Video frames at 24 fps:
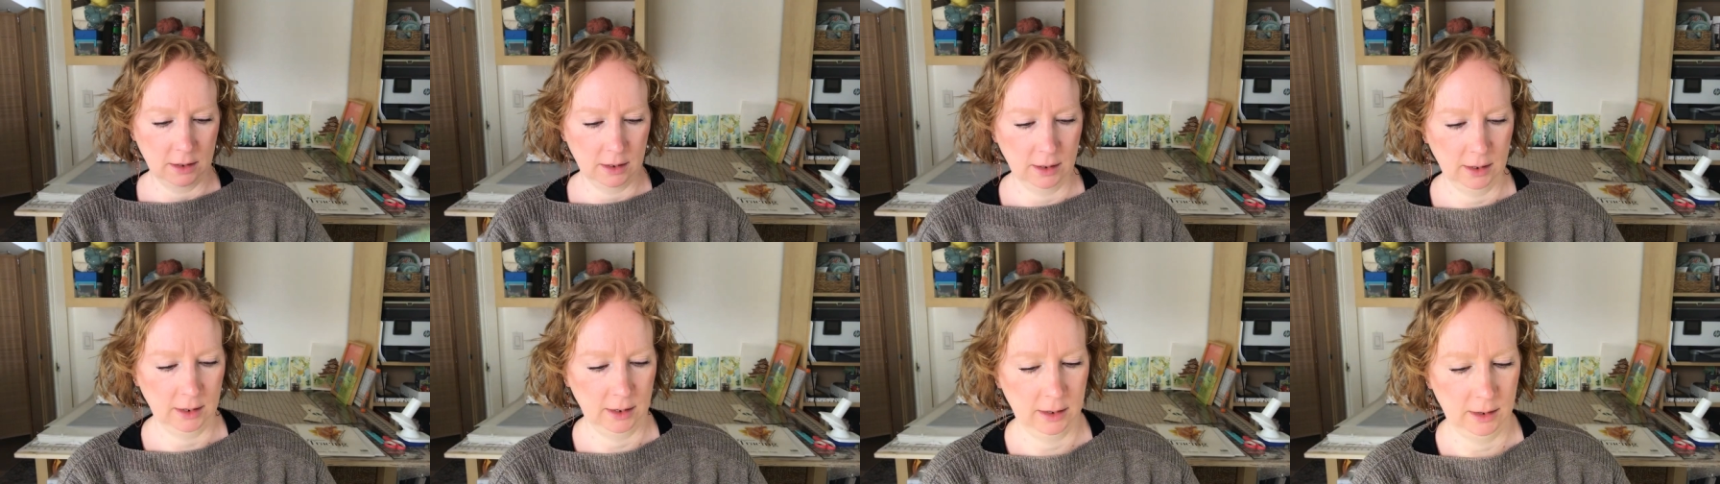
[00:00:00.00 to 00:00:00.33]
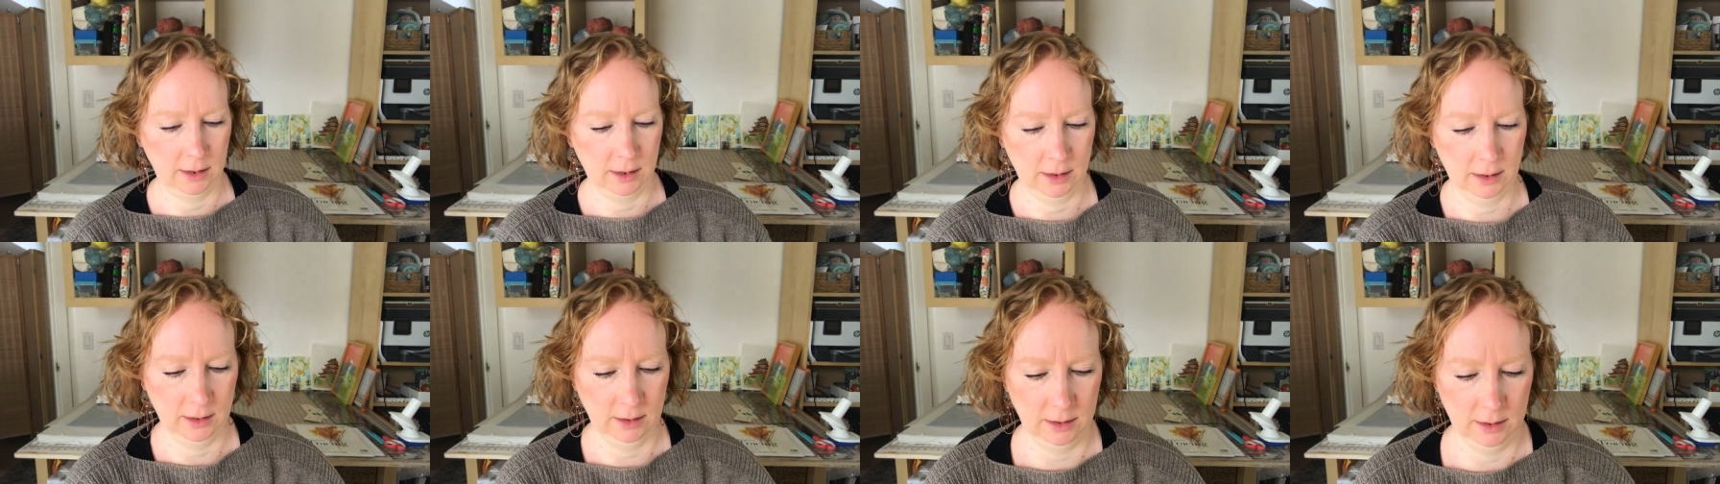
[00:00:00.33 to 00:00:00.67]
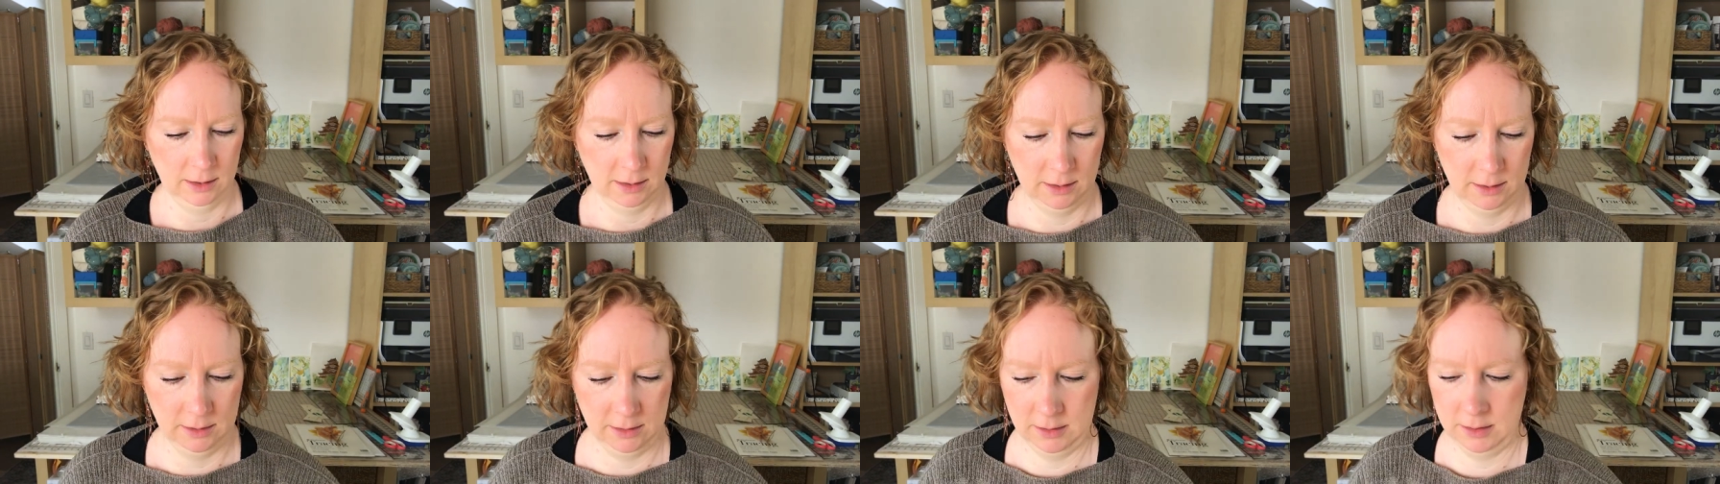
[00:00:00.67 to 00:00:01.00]

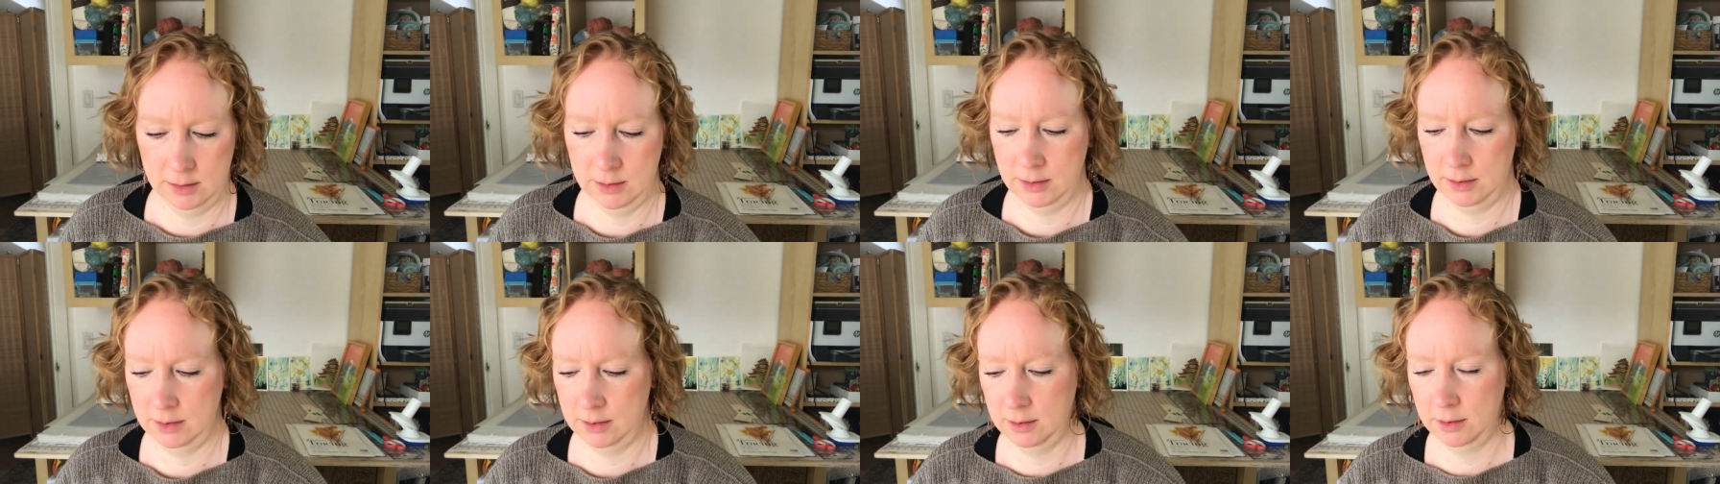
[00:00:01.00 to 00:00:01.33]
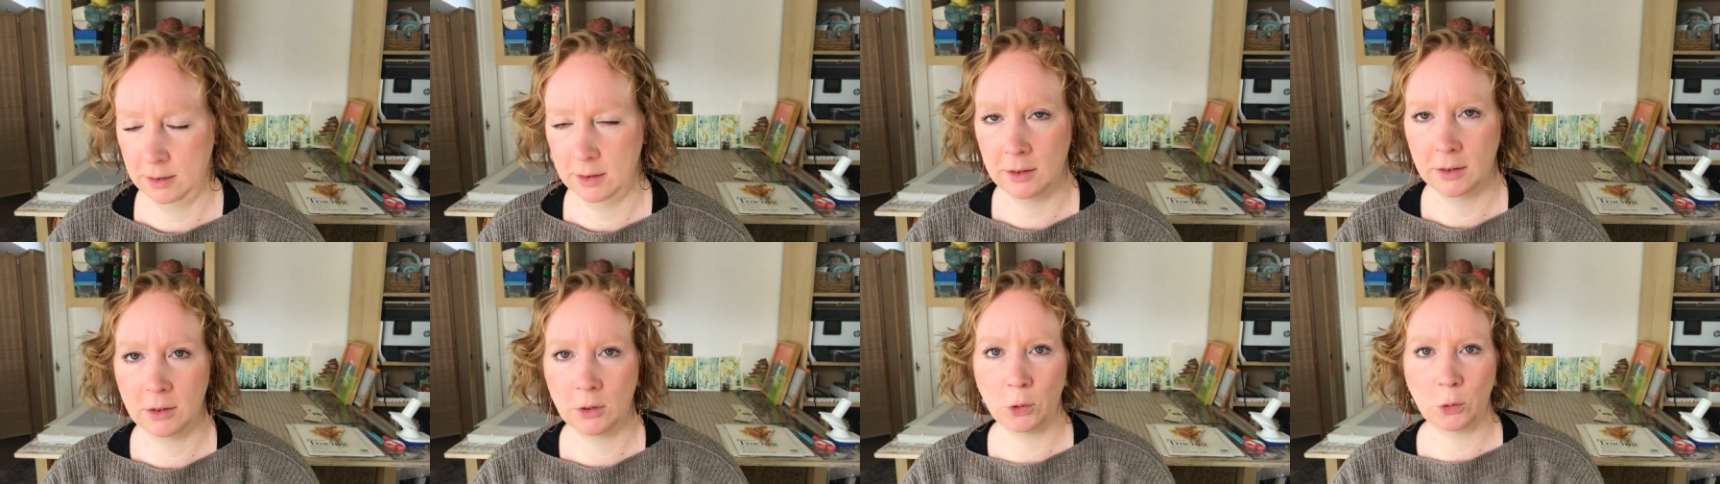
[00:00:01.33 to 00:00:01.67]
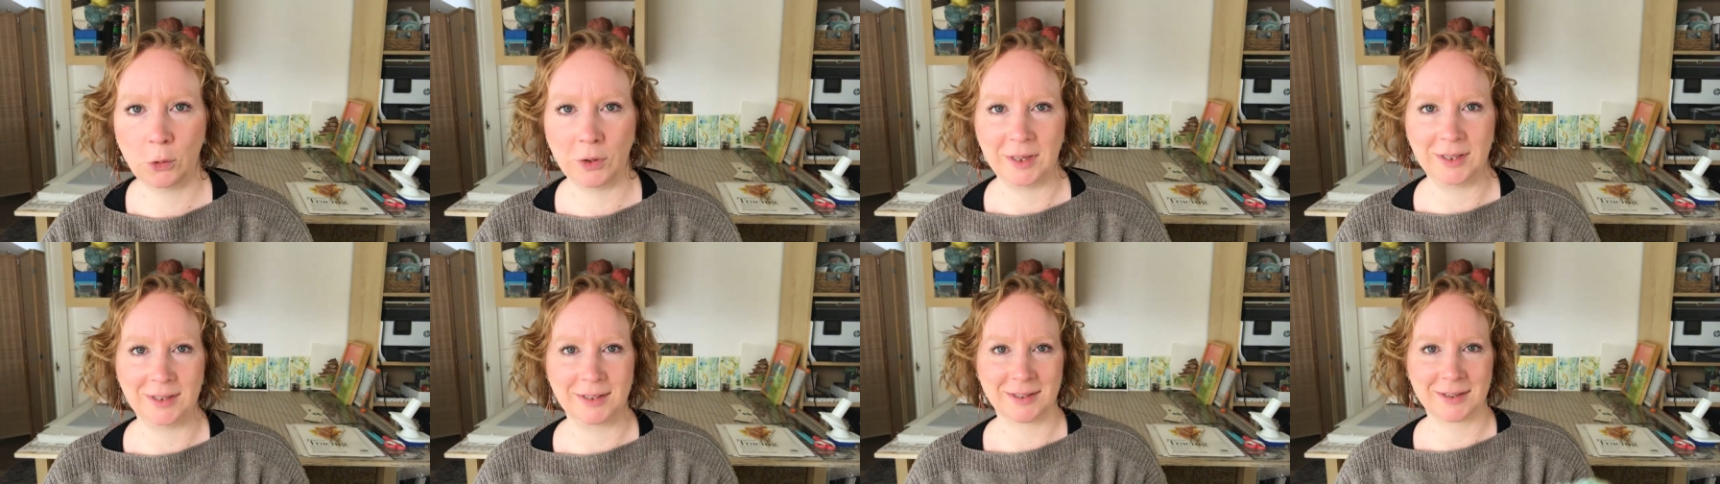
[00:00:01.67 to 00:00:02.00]
and
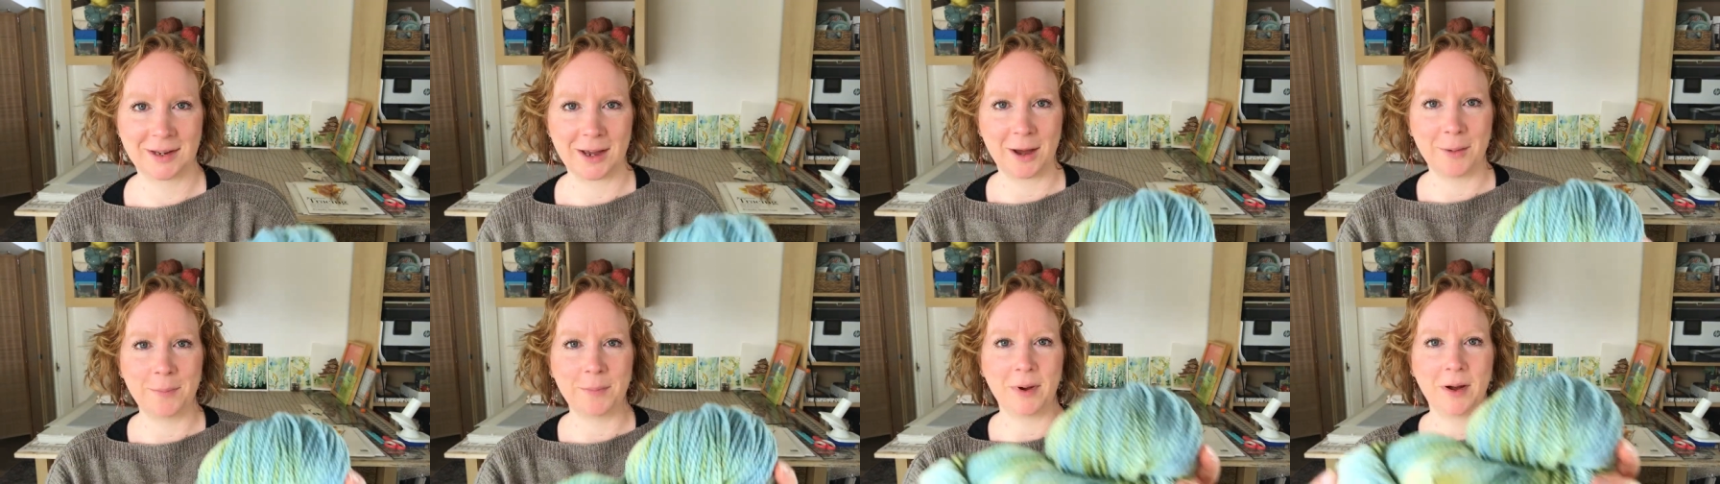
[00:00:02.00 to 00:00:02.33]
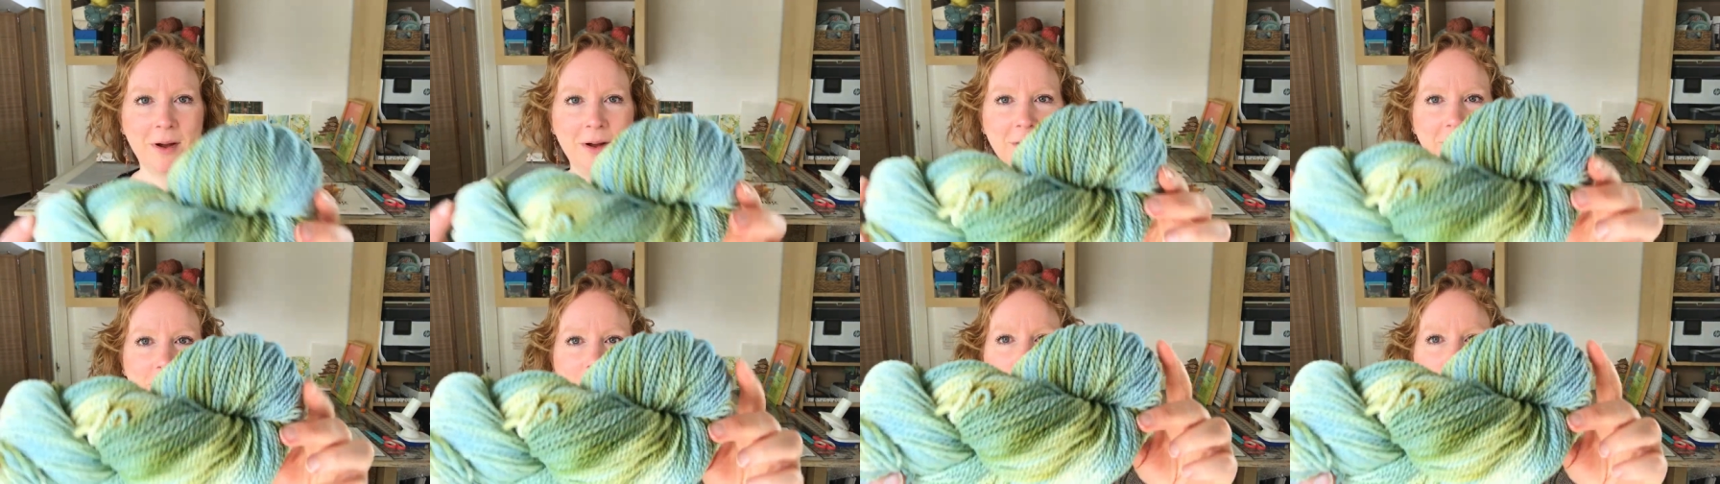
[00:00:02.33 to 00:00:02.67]
Queen's Cup on